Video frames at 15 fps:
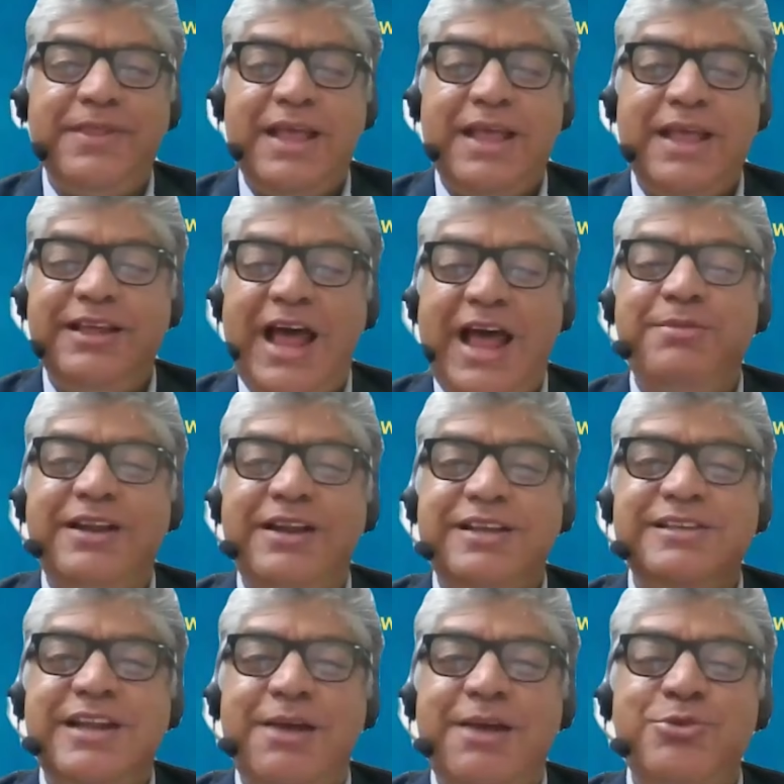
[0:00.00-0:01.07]
And the
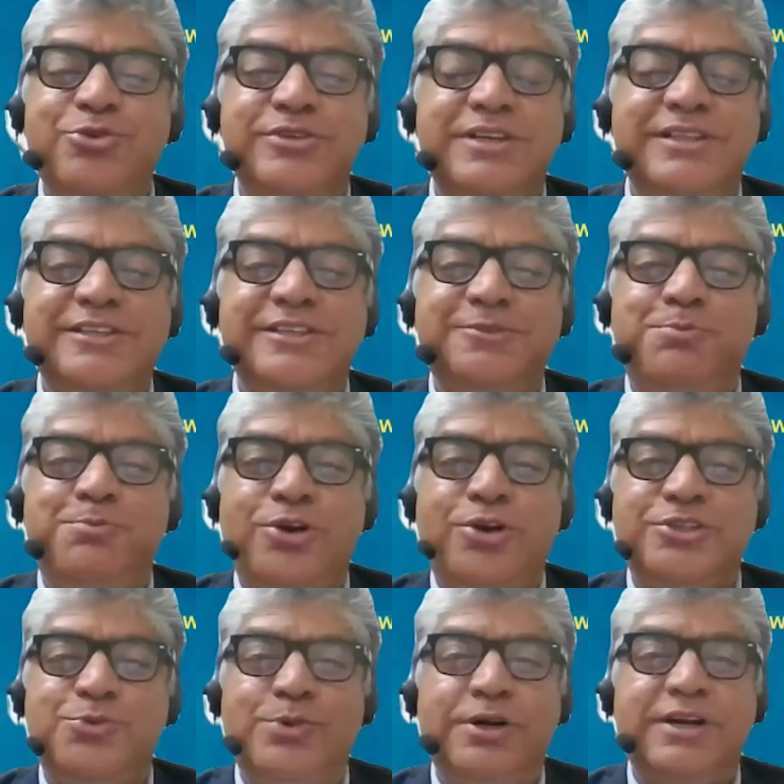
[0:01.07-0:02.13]
reason I'm using this
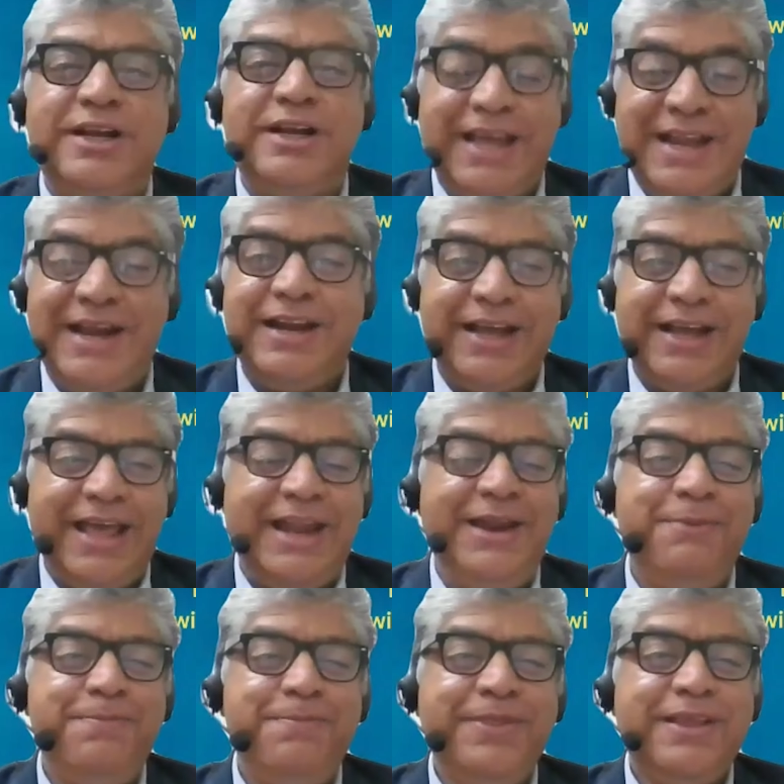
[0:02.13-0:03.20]
posh word again and
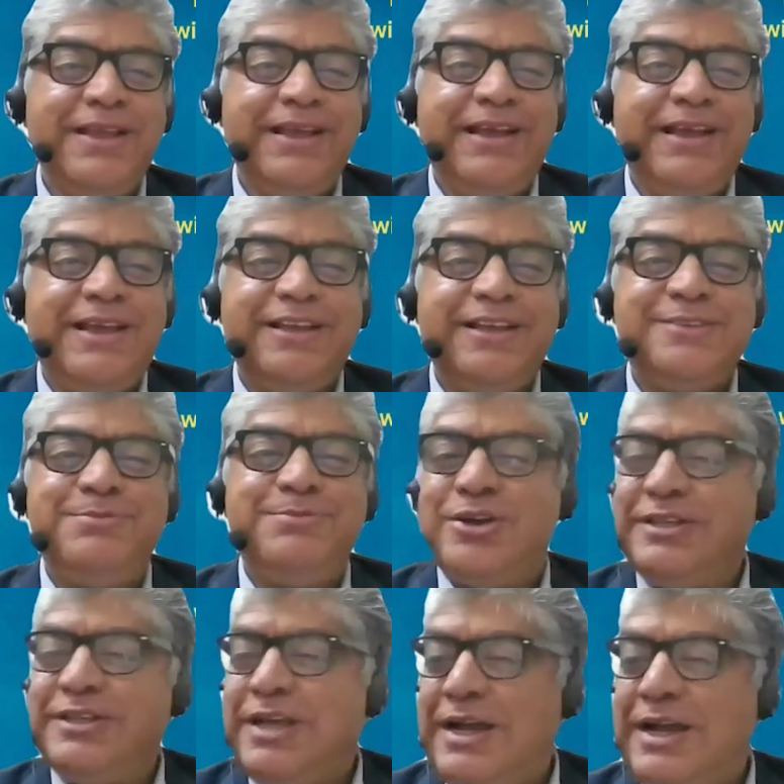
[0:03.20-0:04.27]
again is
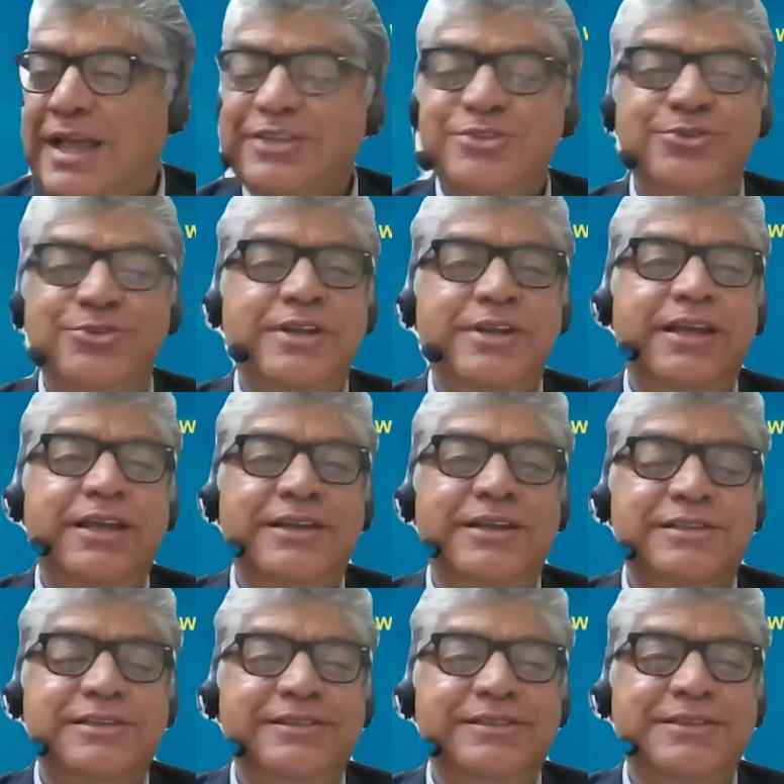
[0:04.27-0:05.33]
because our guest today
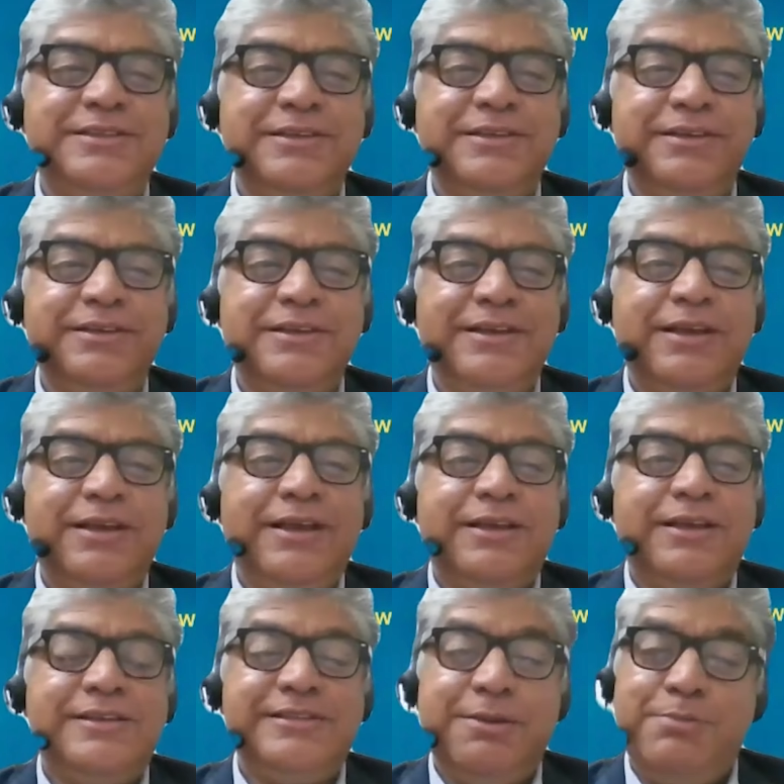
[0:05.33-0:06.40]
is
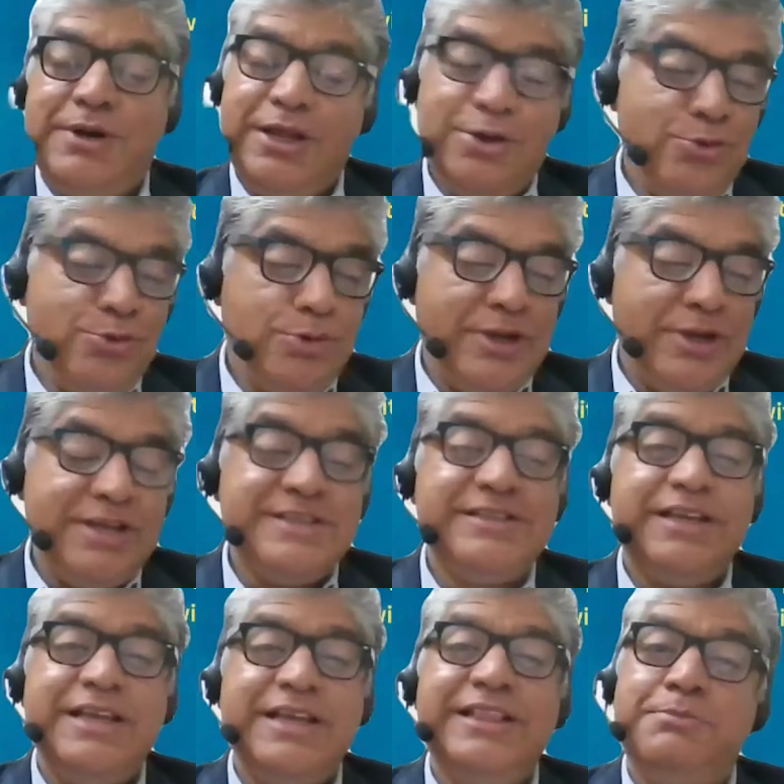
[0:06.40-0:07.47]
somebody who
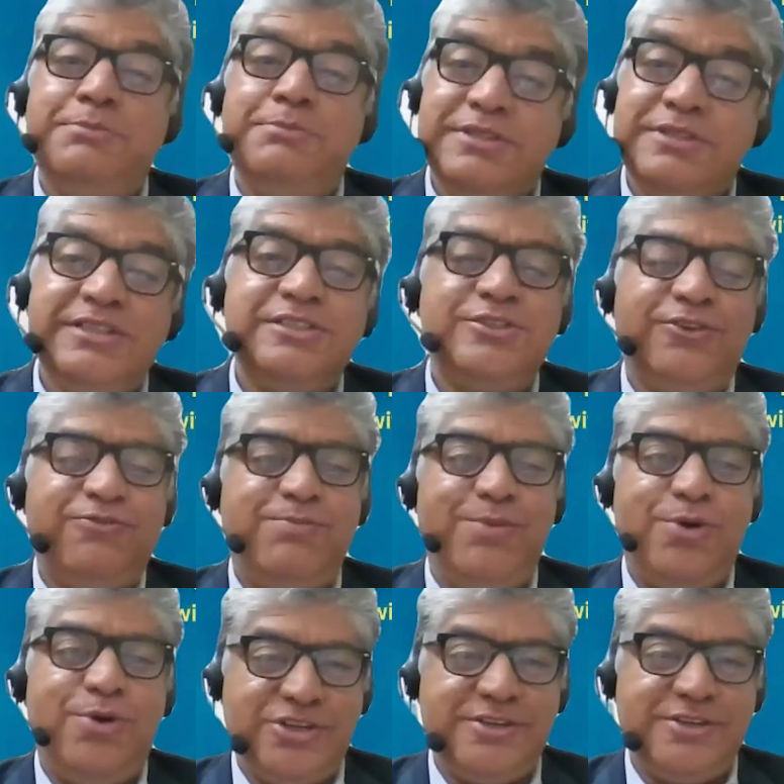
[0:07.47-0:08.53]
is in the business of
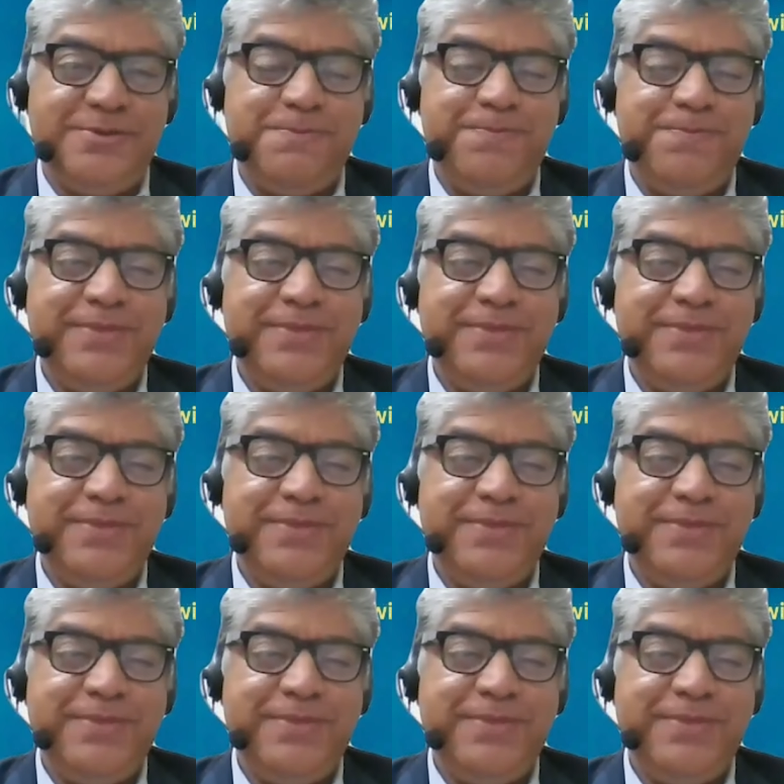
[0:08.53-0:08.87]
posh.